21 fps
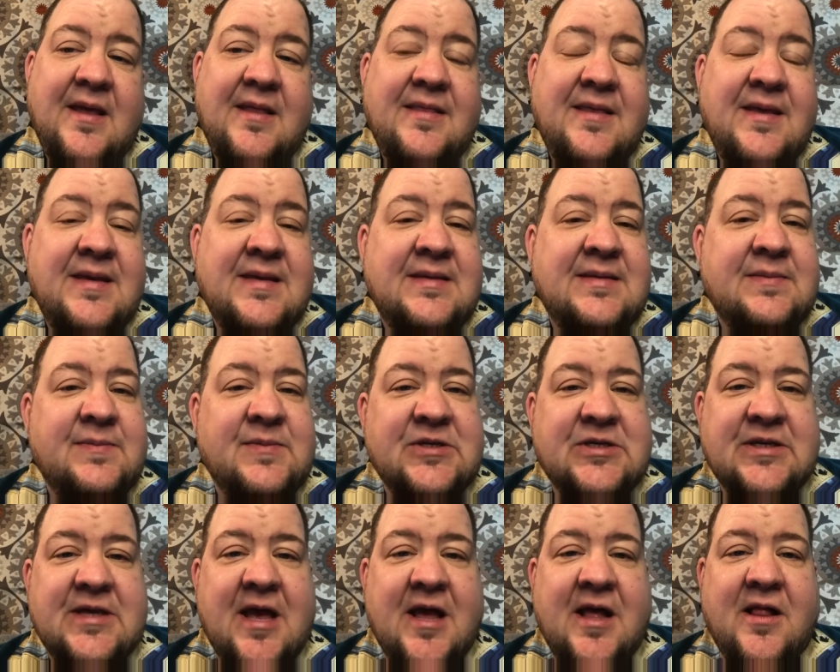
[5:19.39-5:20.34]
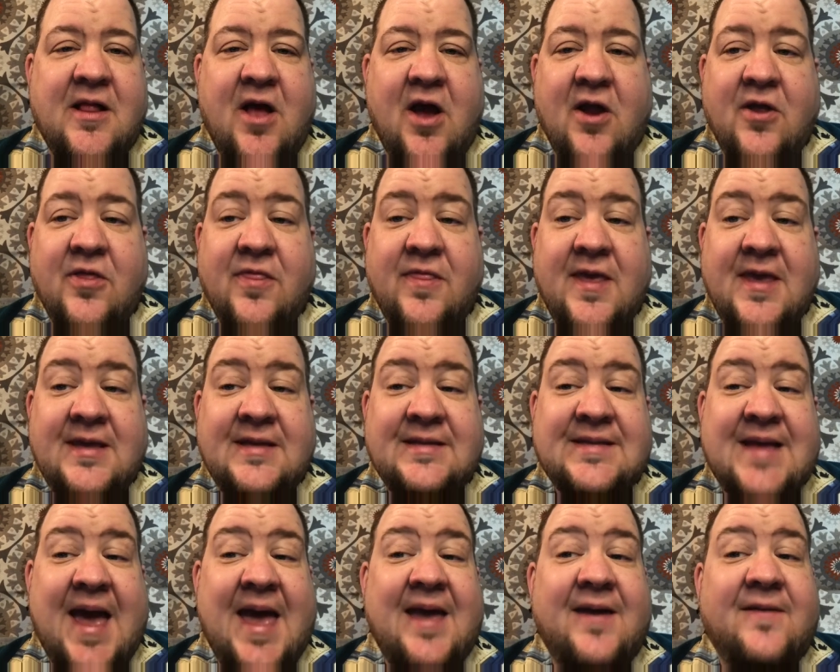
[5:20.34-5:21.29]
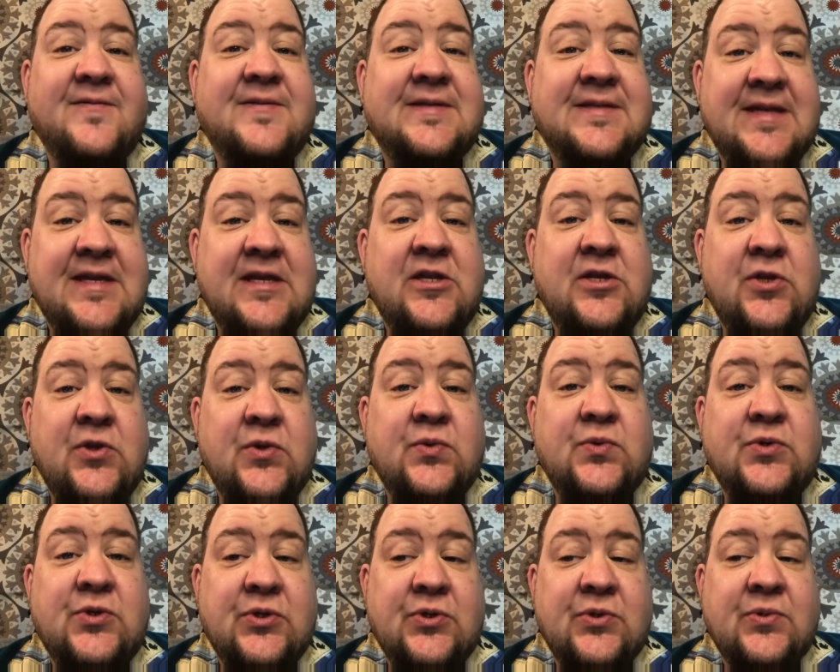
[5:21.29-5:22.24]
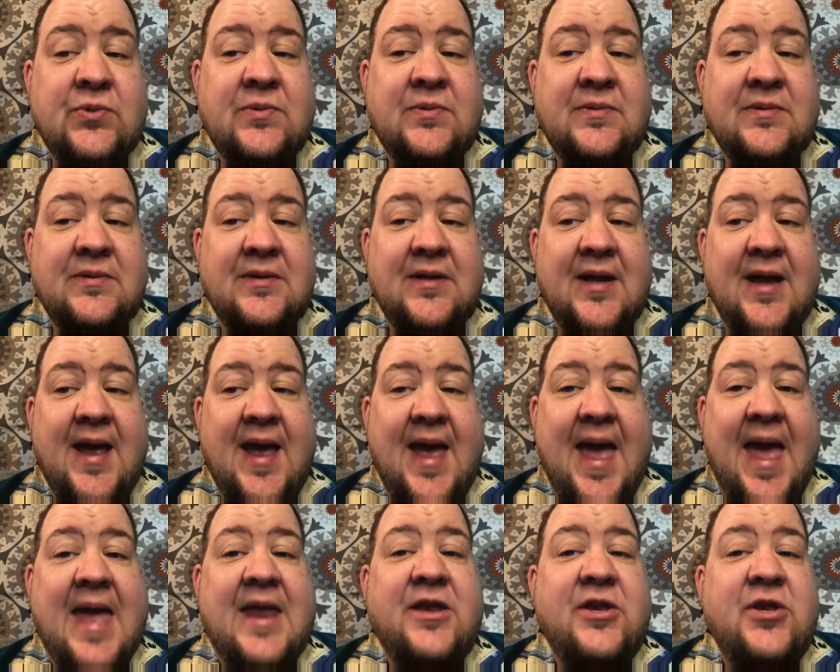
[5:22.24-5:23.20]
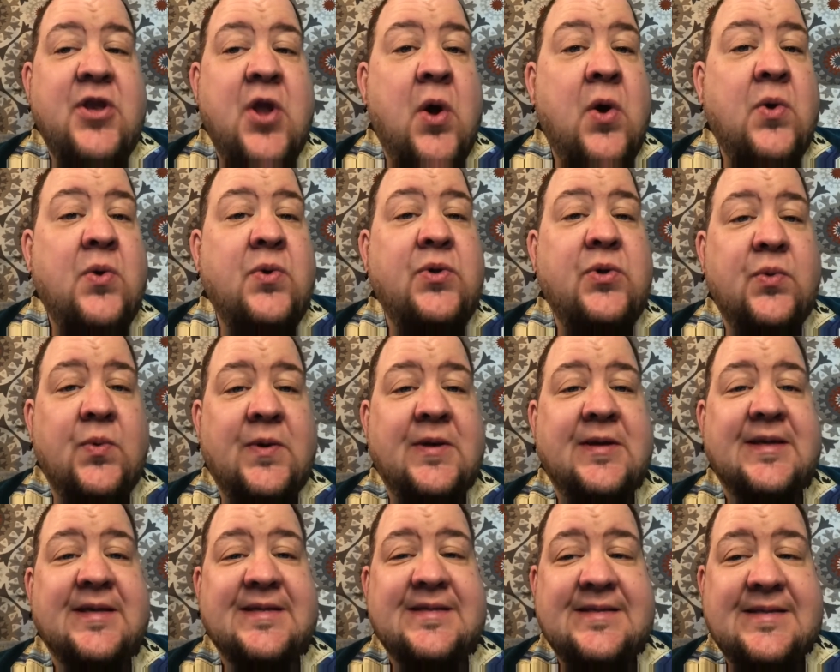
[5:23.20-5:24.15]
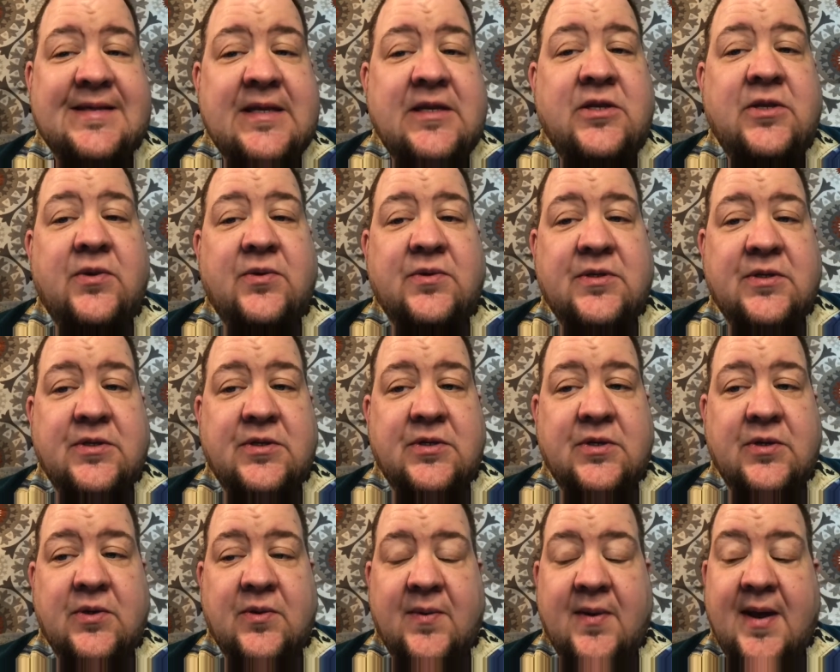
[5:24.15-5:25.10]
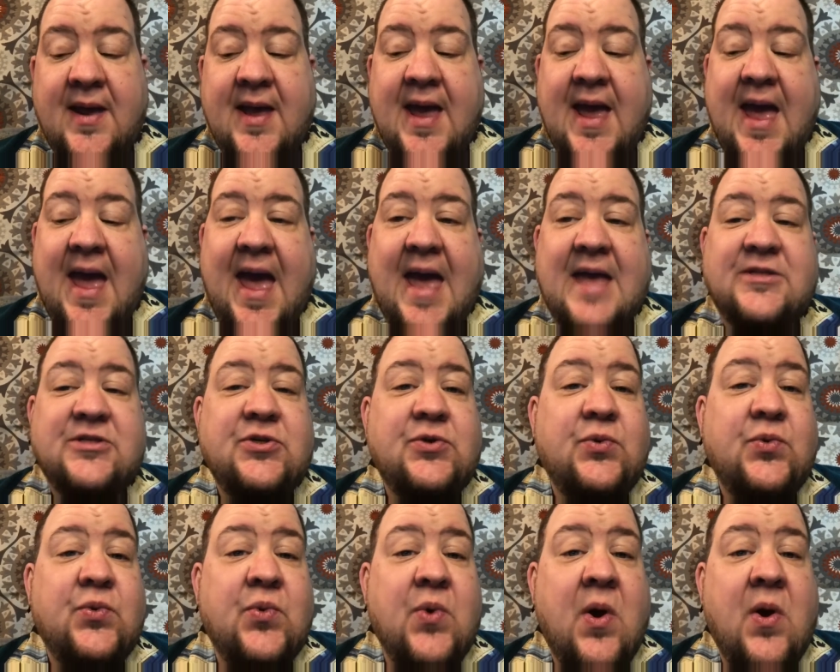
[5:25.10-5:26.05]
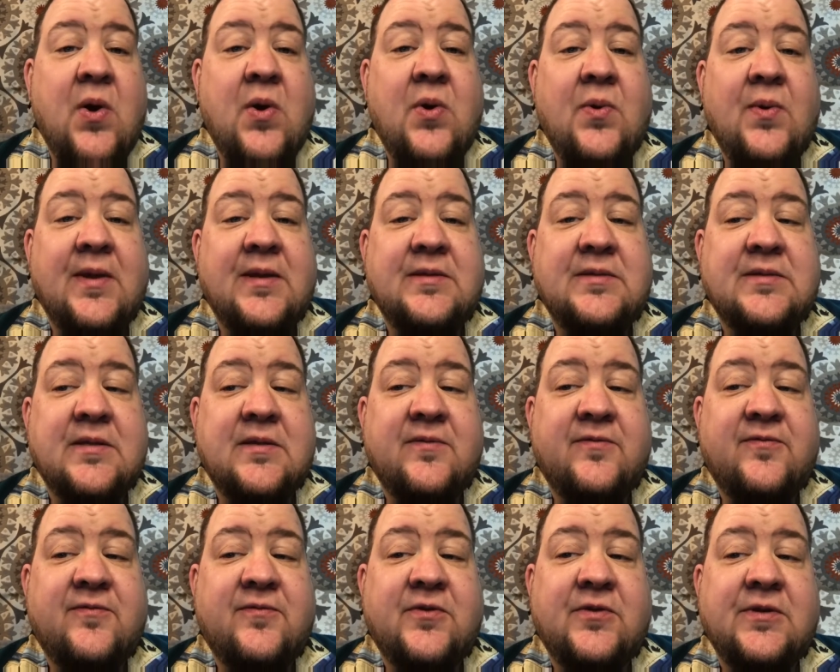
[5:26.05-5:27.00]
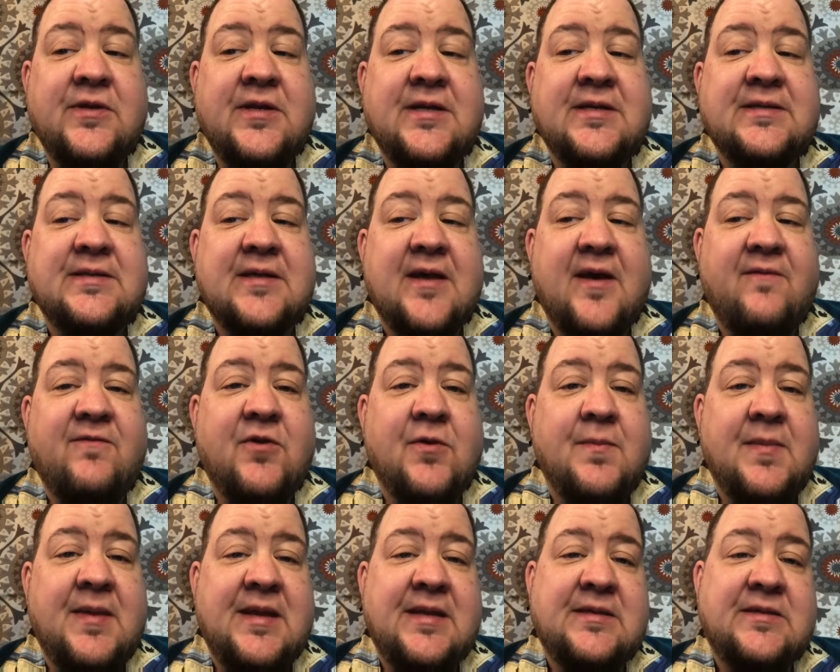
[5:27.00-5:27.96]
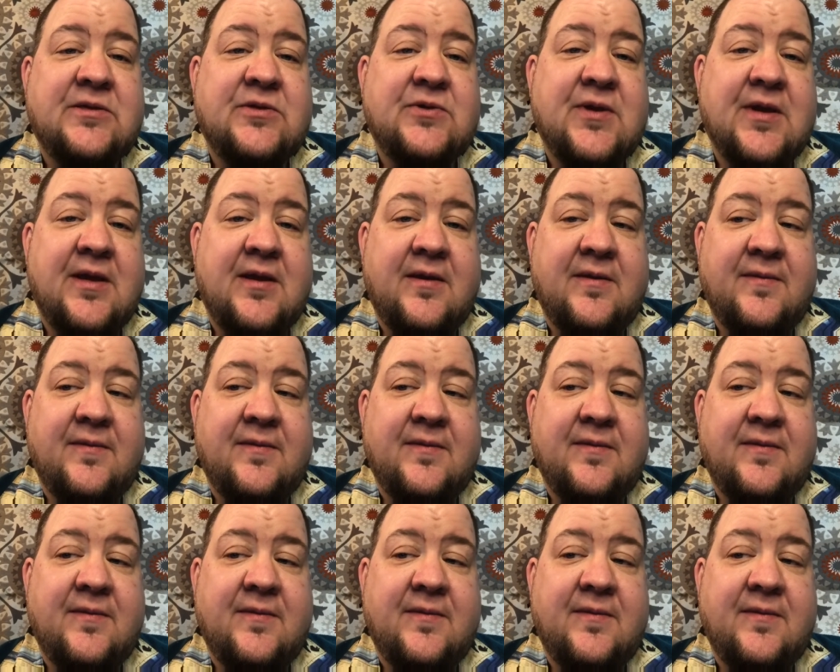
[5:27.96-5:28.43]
These, Michelle, are things I have seen you do and know you will continue to do as you grow into the fullness of your ministry.